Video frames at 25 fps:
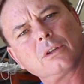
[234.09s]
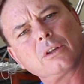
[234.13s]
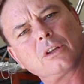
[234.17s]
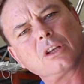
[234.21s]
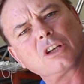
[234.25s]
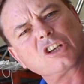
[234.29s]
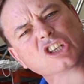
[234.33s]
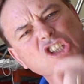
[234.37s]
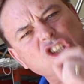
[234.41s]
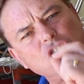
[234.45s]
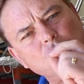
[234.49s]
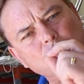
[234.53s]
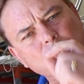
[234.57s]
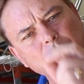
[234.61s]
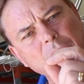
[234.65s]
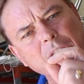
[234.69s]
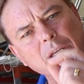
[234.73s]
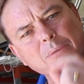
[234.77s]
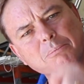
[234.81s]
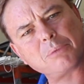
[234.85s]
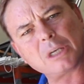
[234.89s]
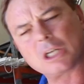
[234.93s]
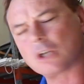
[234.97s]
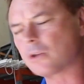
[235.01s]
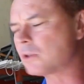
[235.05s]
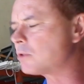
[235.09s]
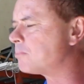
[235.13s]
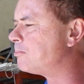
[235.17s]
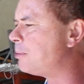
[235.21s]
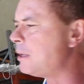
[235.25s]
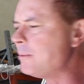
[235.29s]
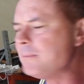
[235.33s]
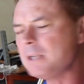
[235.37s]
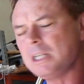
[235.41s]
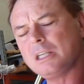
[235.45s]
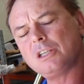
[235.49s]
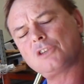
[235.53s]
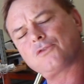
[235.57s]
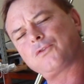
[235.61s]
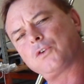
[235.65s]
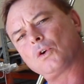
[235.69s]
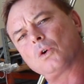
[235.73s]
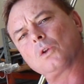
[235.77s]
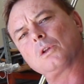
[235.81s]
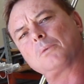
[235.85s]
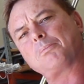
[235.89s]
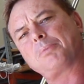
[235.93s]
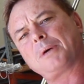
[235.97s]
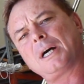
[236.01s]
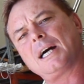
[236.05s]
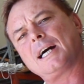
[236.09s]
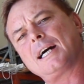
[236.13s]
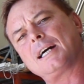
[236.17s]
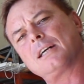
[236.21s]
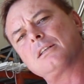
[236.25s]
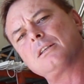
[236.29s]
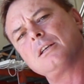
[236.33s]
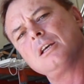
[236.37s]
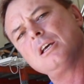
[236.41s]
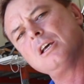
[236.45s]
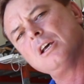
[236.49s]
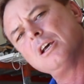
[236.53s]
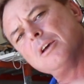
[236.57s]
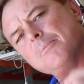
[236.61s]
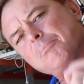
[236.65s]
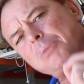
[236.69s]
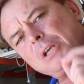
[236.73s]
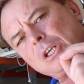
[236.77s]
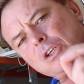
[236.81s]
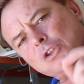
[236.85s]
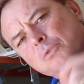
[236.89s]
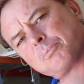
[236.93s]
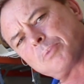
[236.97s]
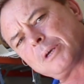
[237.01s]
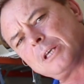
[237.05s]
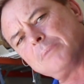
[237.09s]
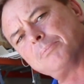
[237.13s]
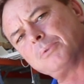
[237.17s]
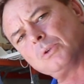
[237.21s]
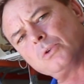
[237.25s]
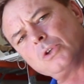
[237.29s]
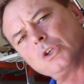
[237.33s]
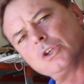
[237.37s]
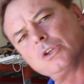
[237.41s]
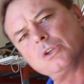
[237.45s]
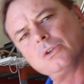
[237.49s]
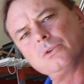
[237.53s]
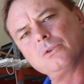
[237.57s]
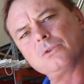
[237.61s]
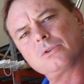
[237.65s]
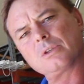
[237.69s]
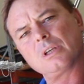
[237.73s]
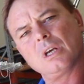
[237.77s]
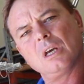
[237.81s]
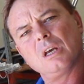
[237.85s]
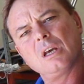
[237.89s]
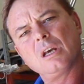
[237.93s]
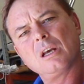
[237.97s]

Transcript: the string, because Biminis fall apart because people use